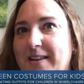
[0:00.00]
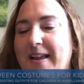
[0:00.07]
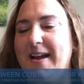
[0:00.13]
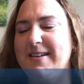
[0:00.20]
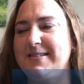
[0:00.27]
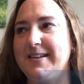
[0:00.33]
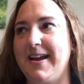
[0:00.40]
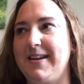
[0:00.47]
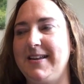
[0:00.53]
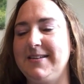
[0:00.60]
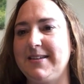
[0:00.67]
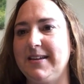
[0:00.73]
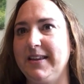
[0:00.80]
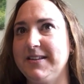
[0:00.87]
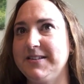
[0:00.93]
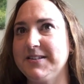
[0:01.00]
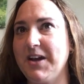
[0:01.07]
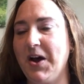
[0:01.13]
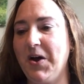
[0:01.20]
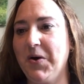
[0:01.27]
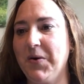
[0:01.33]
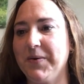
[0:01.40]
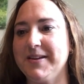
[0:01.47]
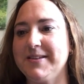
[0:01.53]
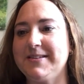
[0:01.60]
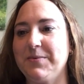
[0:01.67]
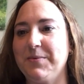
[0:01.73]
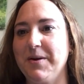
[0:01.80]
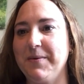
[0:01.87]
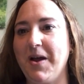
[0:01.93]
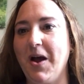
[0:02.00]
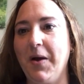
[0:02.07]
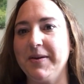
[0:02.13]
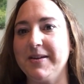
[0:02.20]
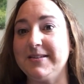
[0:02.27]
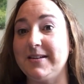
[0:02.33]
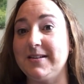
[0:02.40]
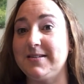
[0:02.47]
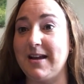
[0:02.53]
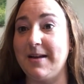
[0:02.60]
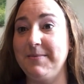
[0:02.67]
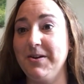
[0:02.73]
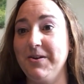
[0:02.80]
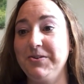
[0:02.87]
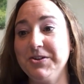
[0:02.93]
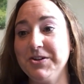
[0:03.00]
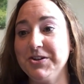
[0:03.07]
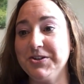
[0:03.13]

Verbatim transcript: Last night he said, Let's go. And I said, Where are we going? He said, It's time to go trick or